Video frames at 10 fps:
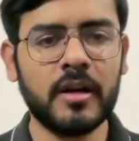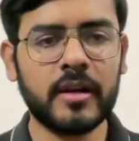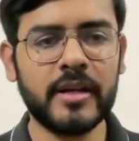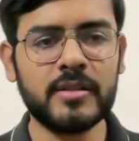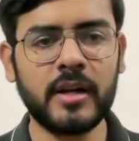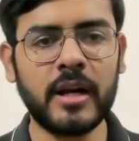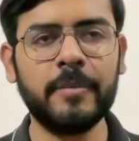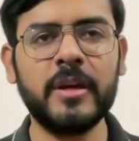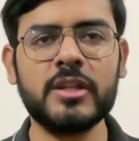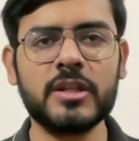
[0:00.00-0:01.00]
So let me
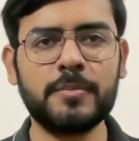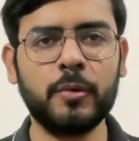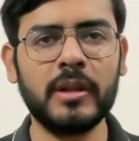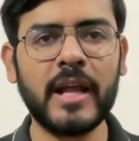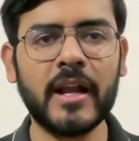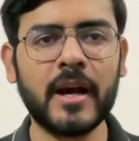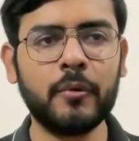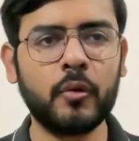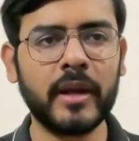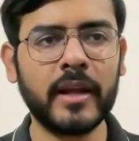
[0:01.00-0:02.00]
just pull that up
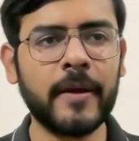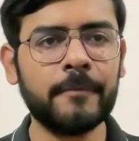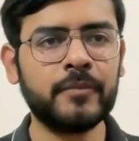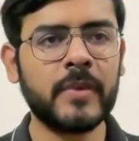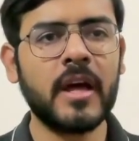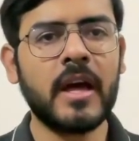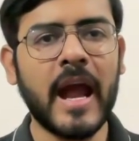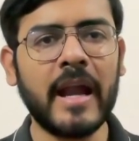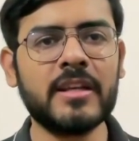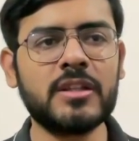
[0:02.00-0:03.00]
quickly.
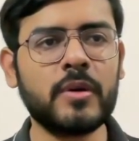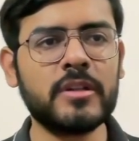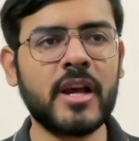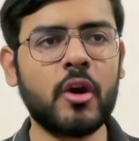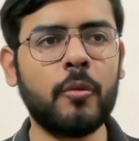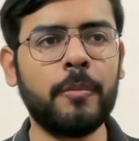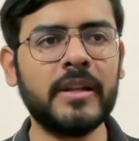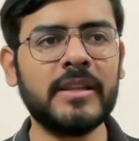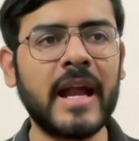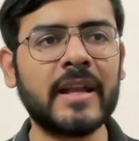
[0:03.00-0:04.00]
And as soon as I open that